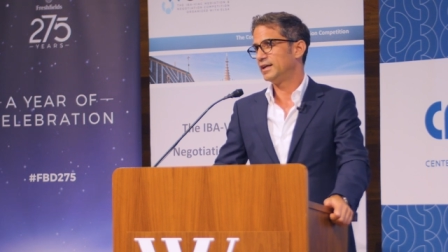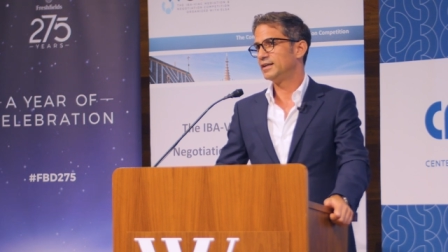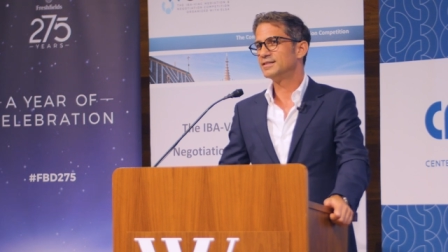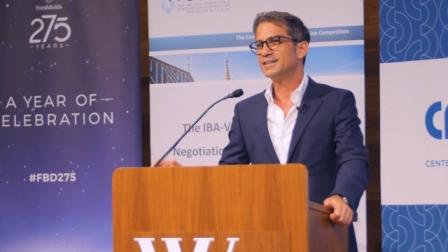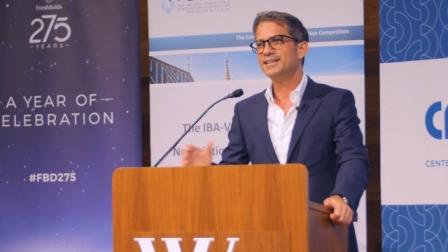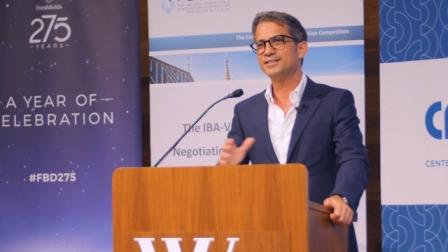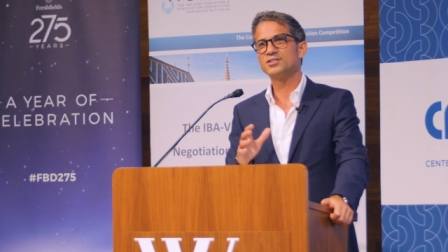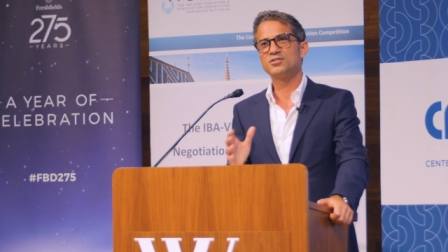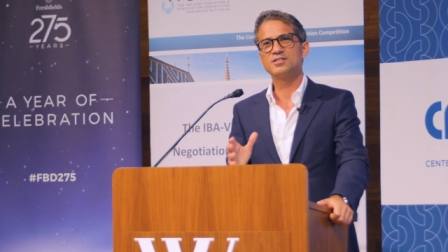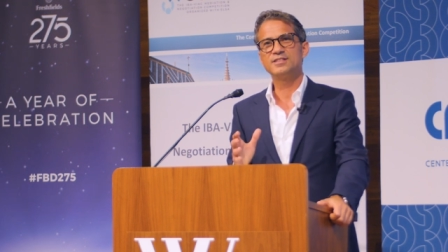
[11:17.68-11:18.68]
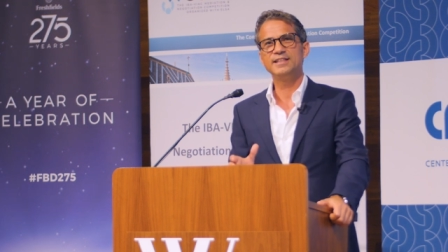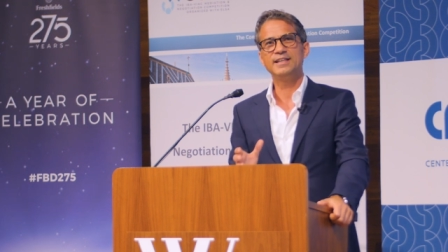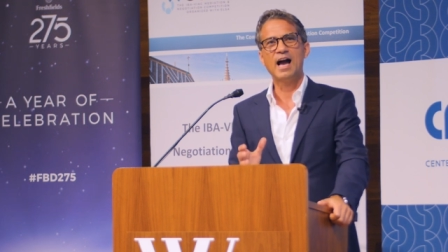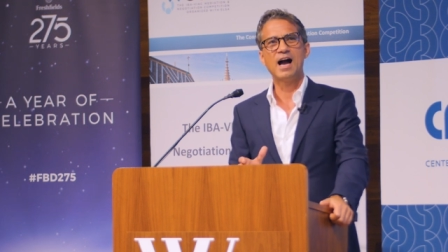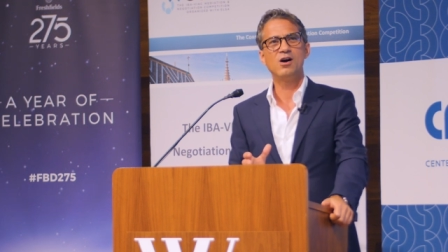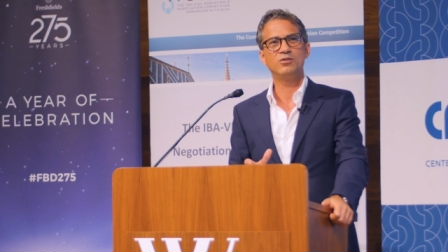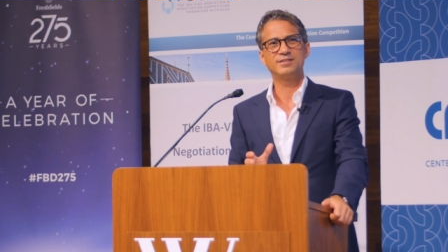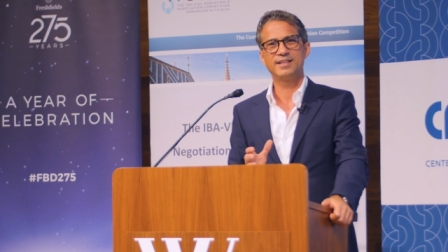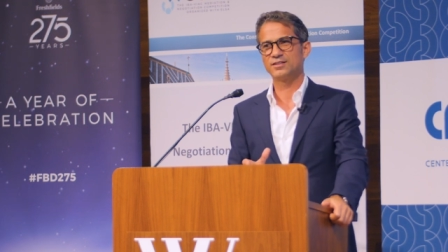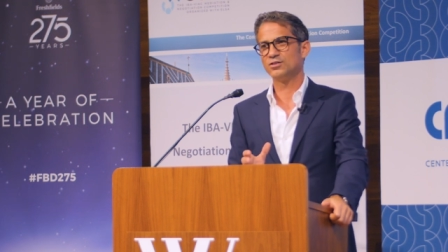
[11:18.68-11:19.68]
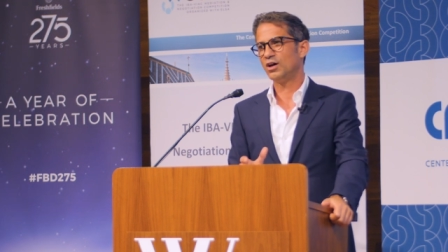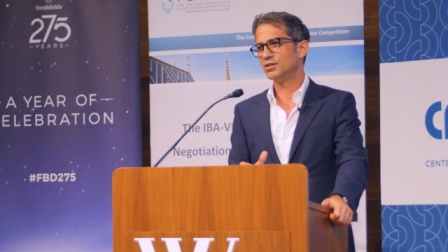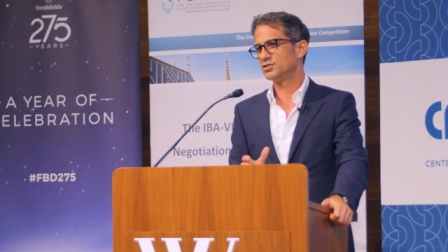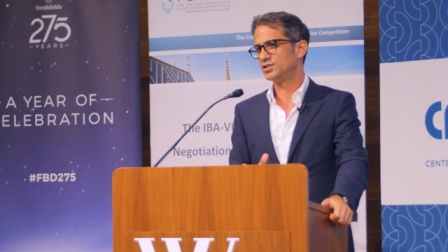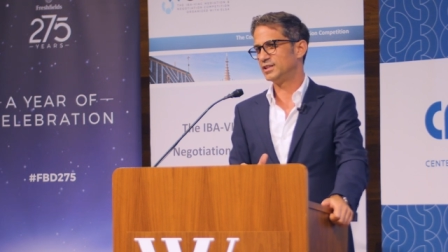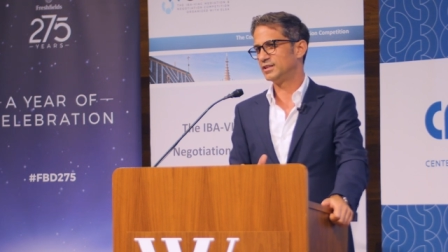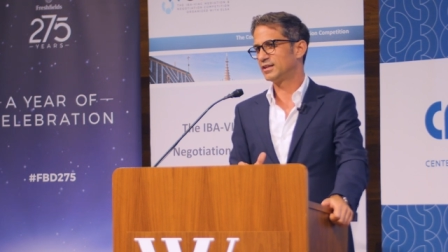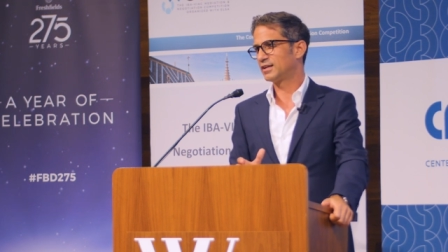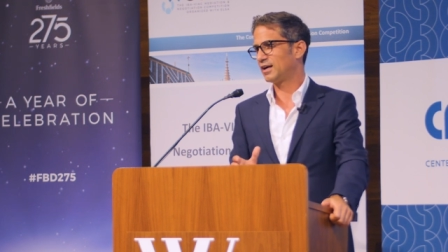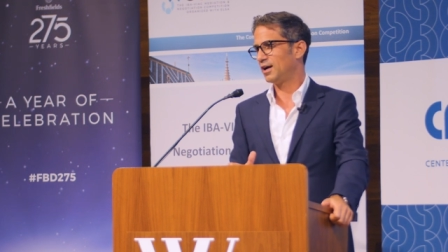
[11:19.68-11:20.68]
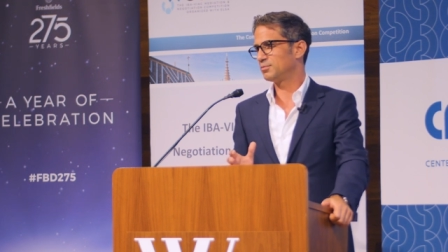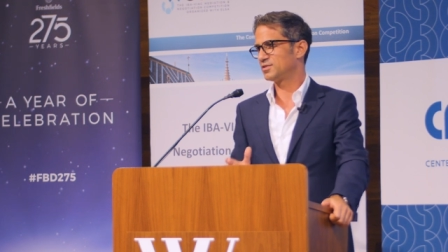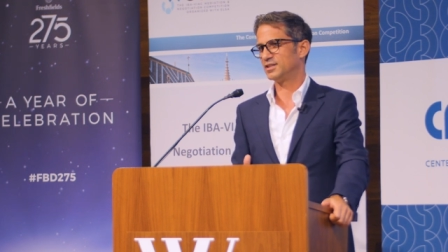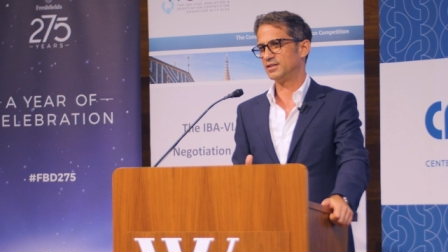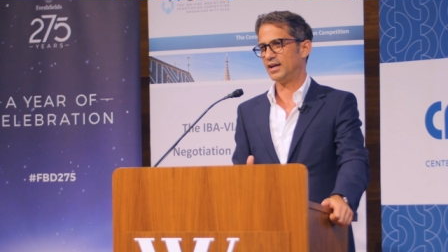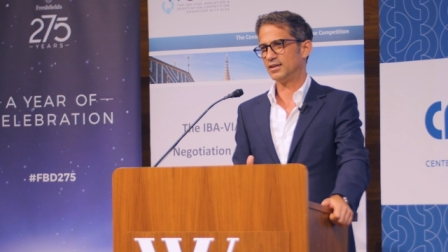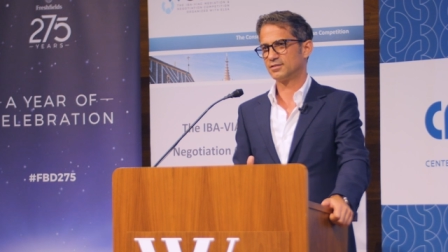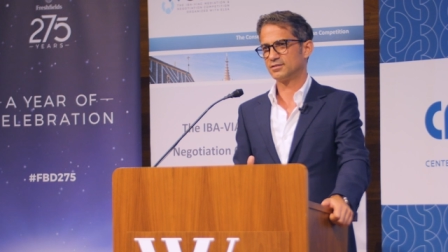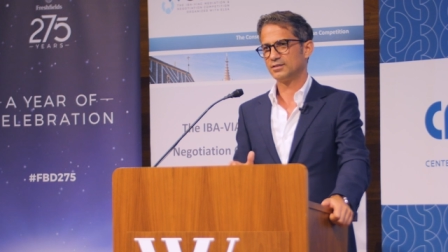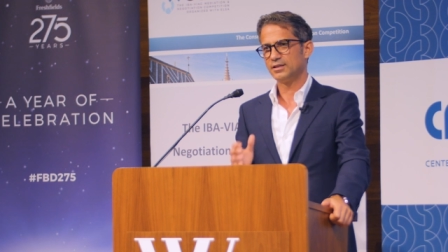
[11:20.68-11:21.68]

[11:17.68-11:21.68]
it is easy to see how technology comes in that.